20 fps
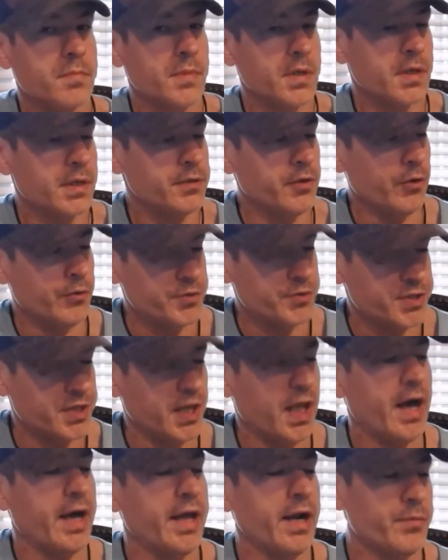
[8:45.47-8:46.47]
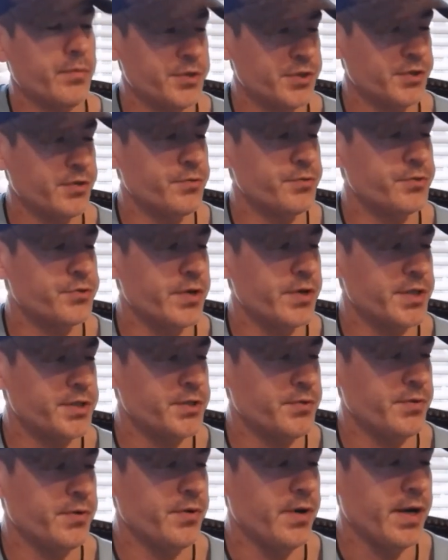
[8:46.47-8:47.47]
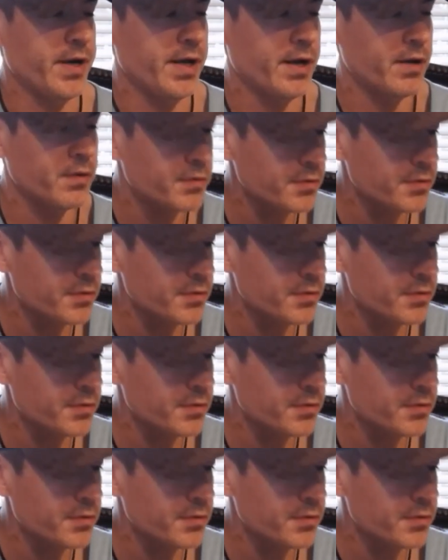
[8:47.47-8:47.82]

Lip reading: Don't slide, I would just go straight to it right now.